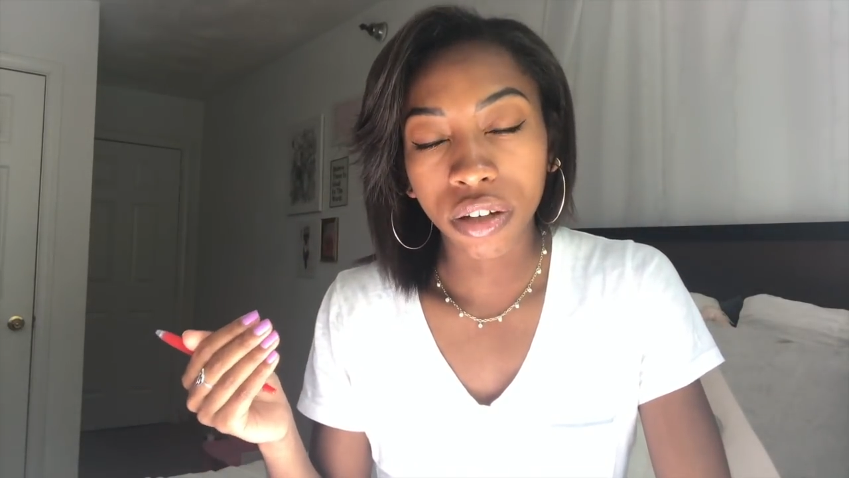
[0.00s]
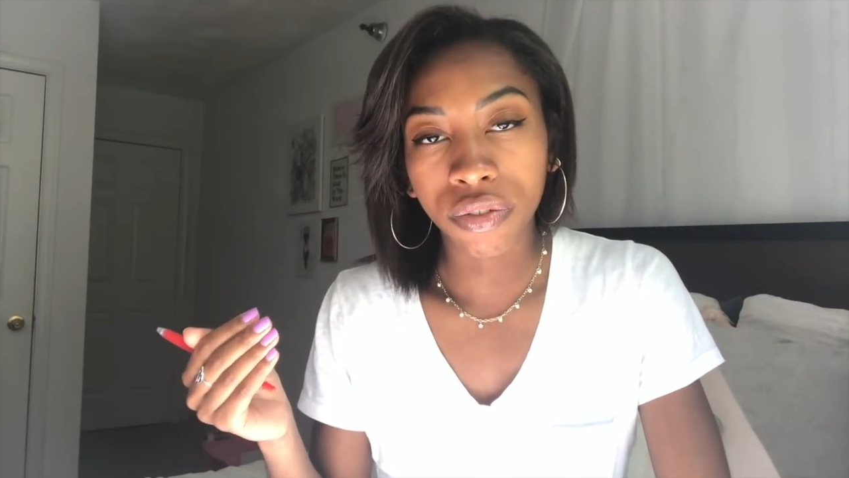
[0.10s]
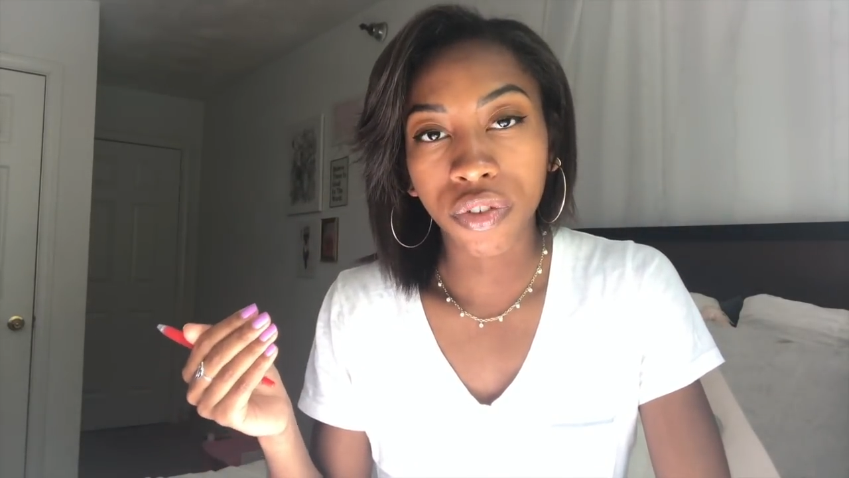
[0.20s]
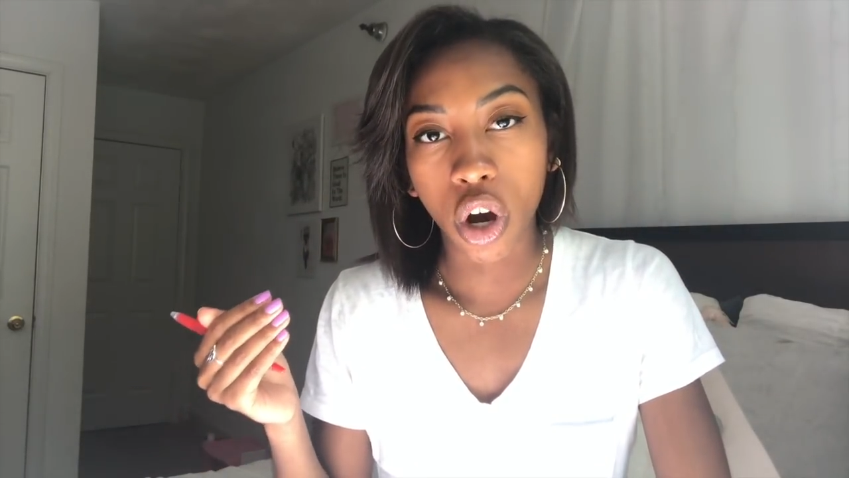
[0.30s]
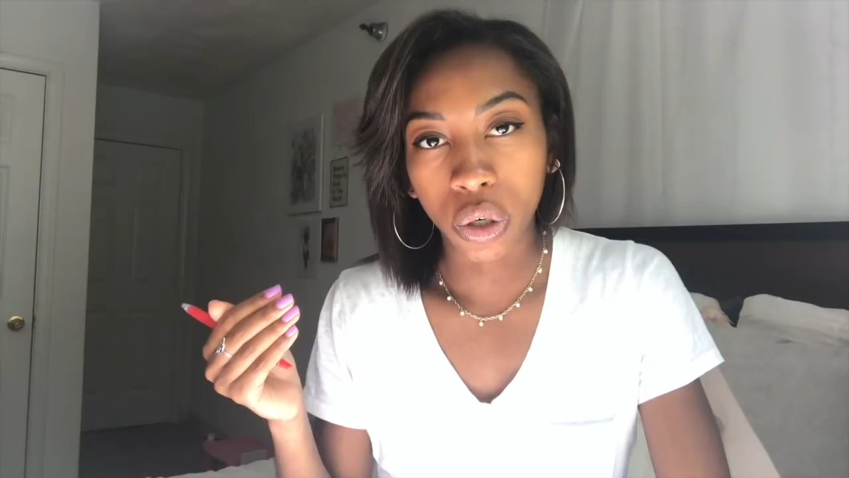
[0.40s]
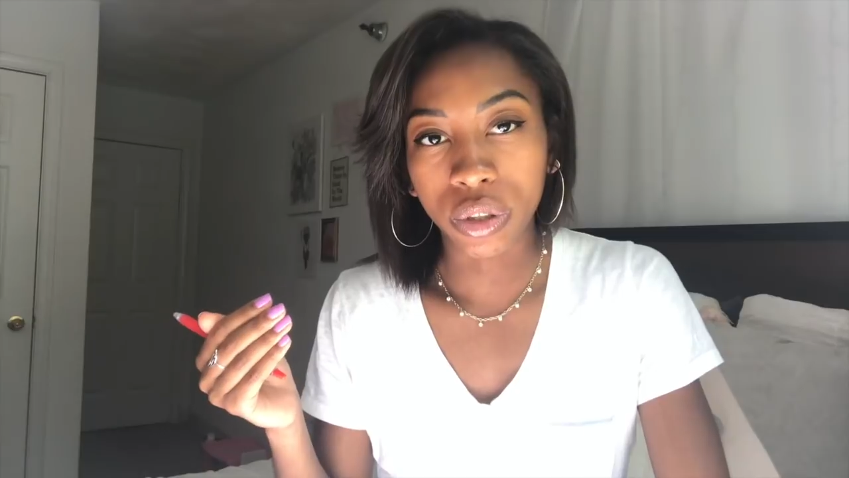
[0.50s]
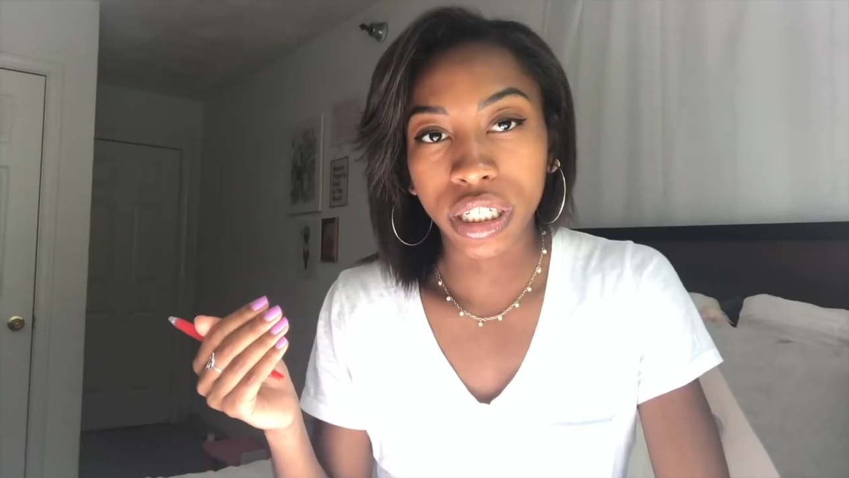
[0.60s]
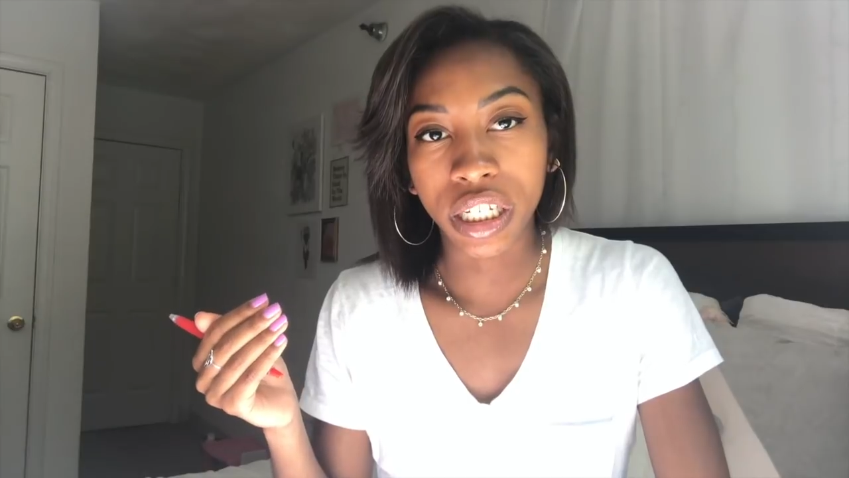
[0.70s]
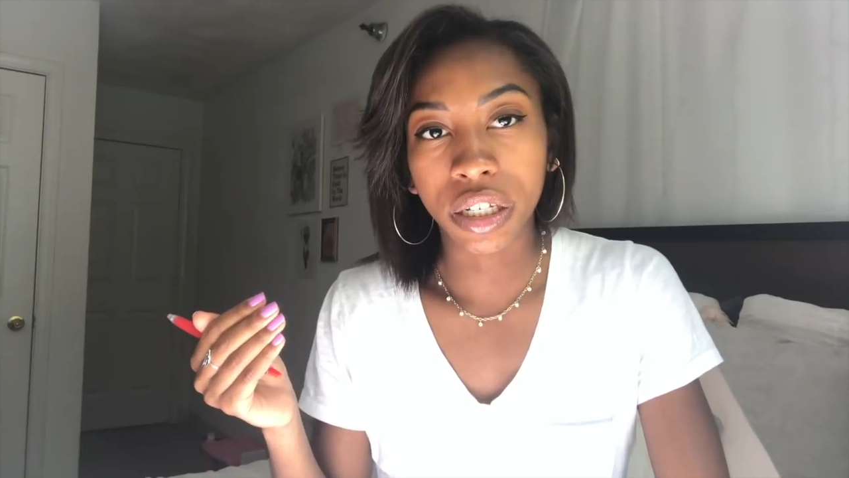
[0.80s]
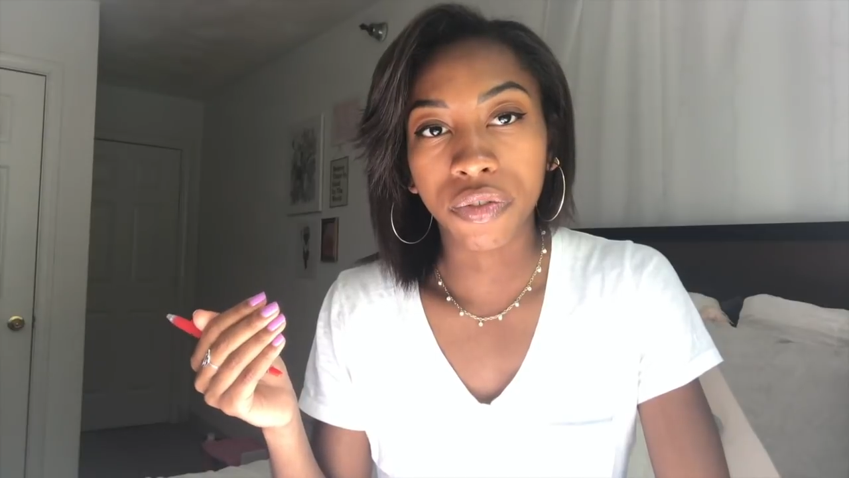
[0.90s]
of
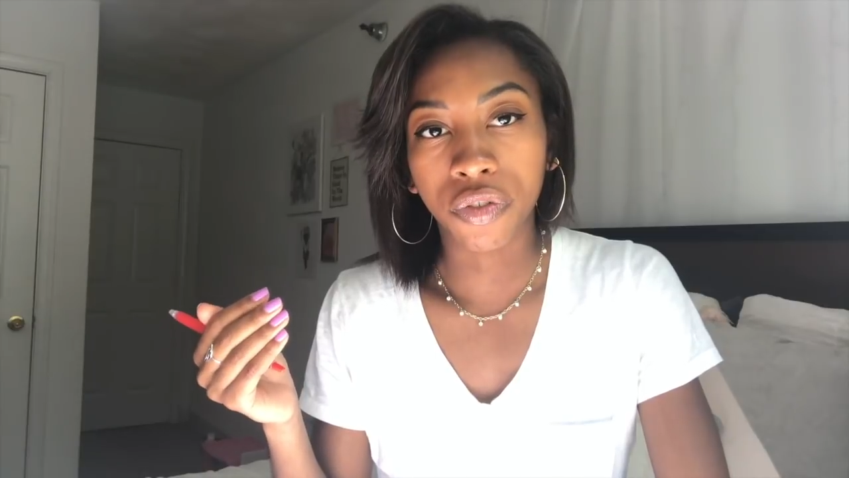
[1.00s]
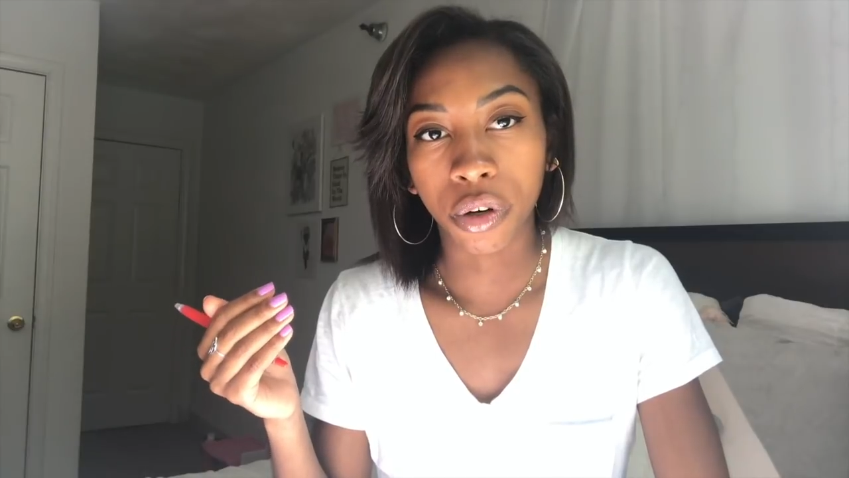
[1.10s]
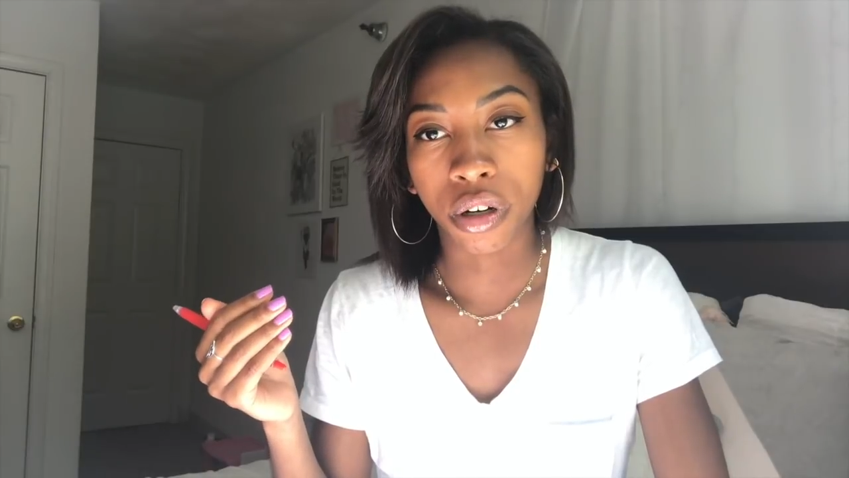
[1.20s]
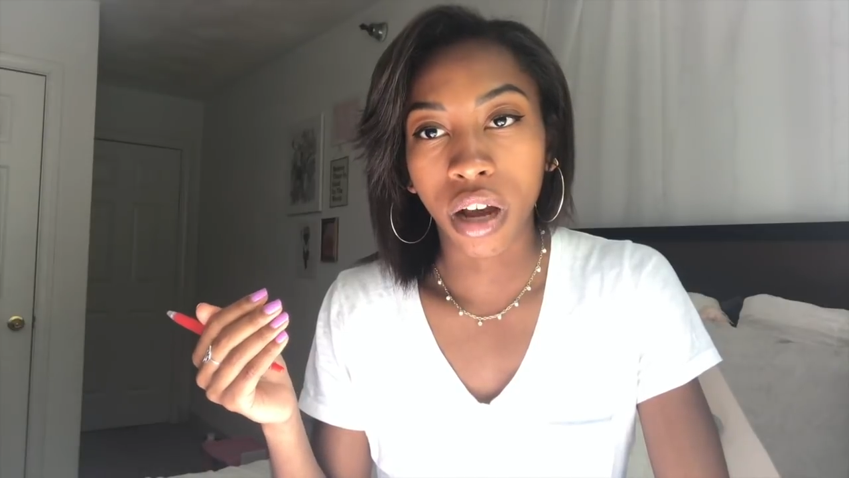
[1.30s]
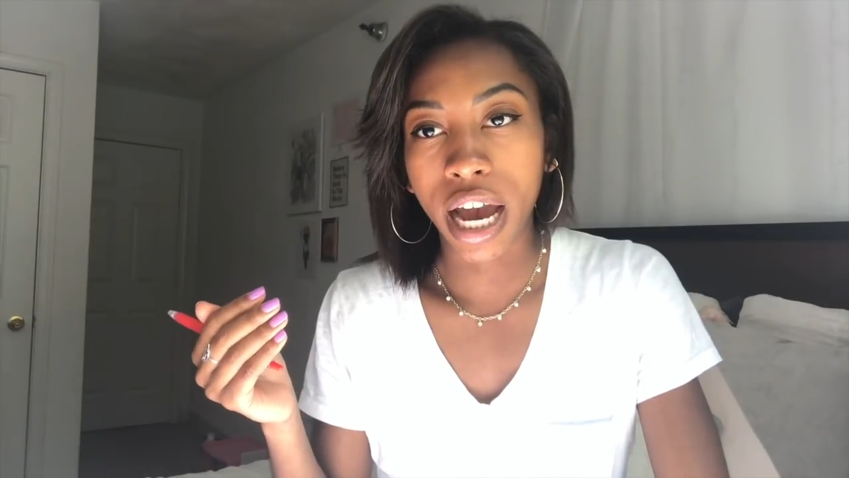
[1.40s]
OD for,